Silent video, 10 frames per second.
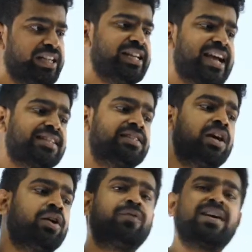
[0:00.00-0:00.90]
He gets
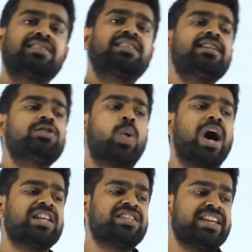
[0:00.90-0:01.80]
first in
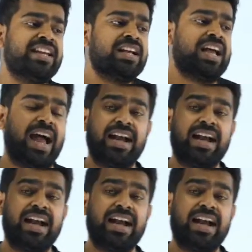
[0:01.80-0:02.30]
zoology